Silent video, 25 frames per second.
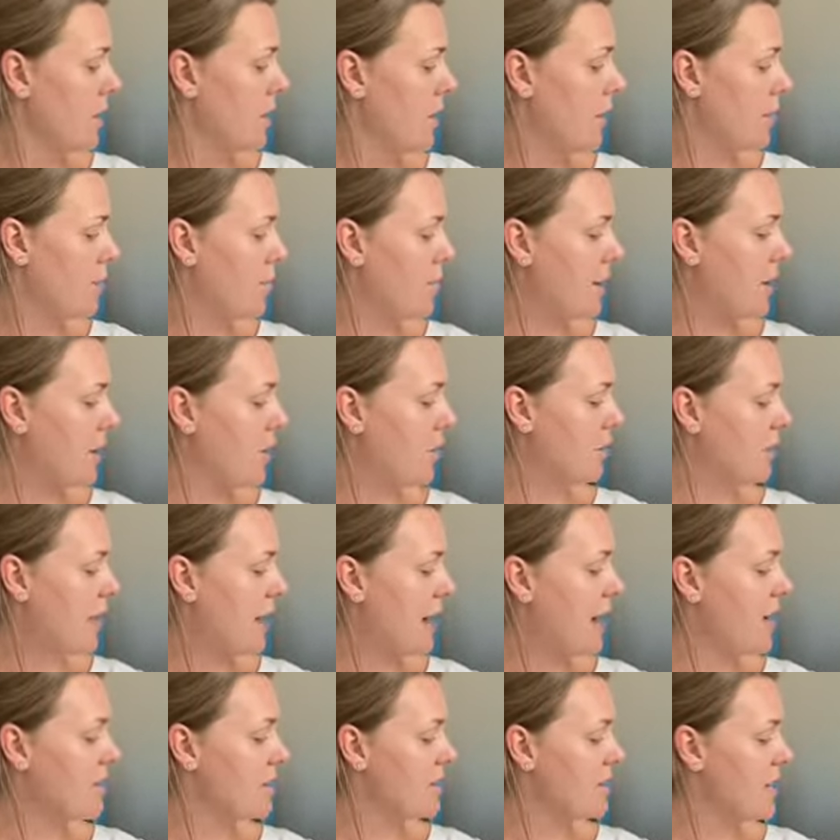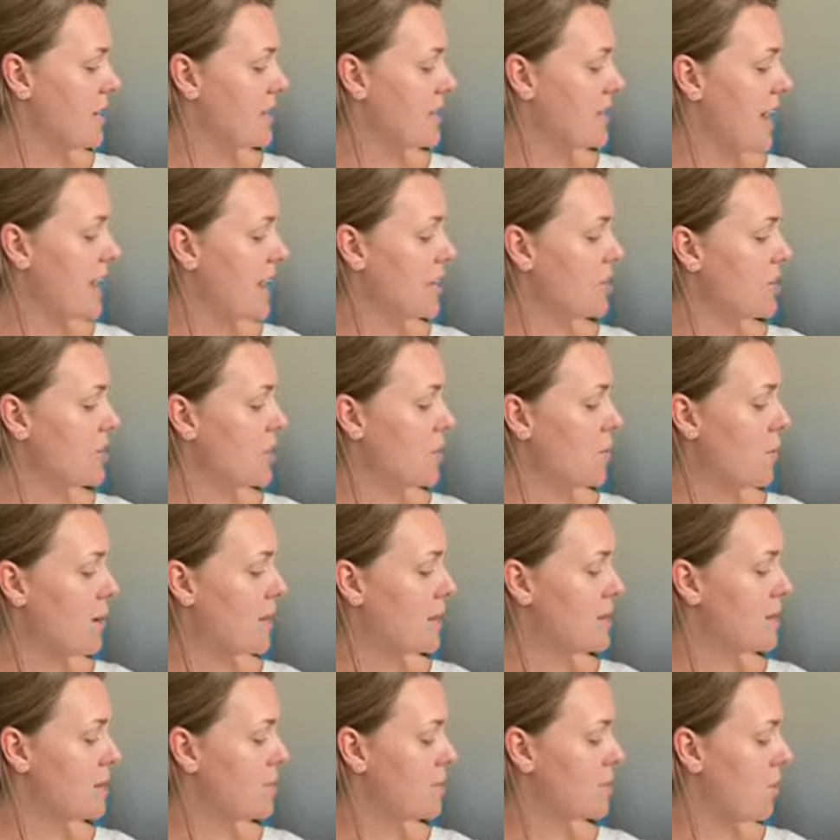of big old houses, and she
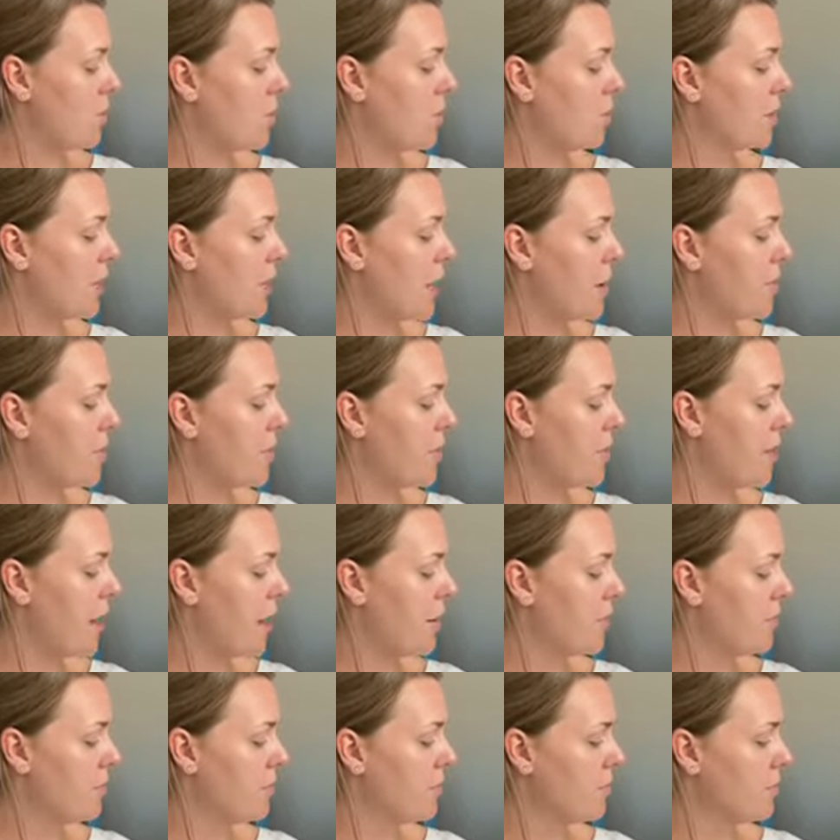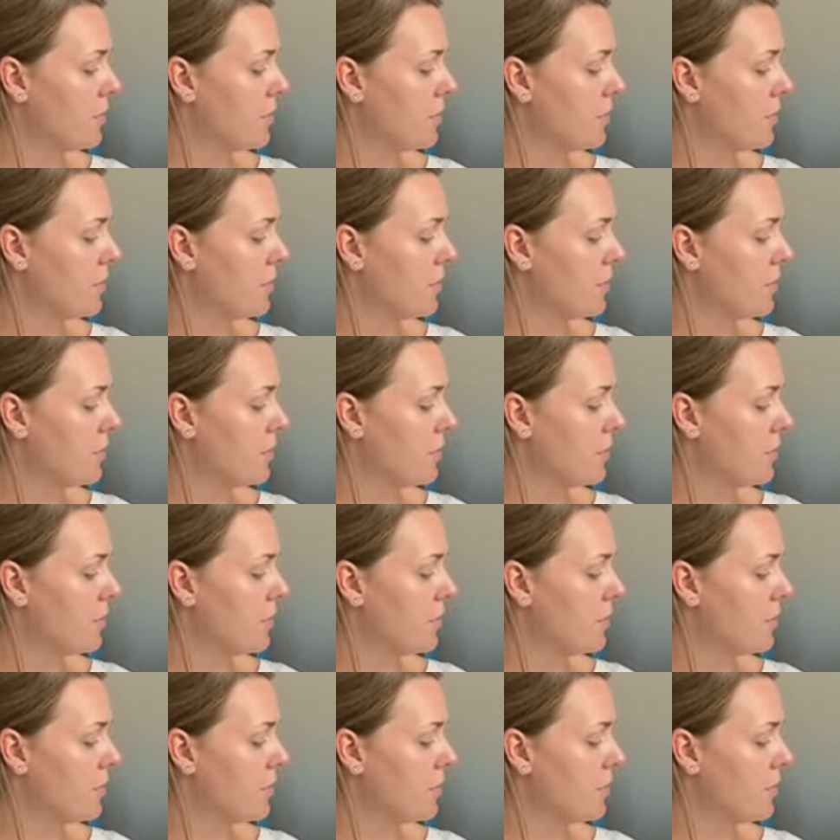went and told her mother.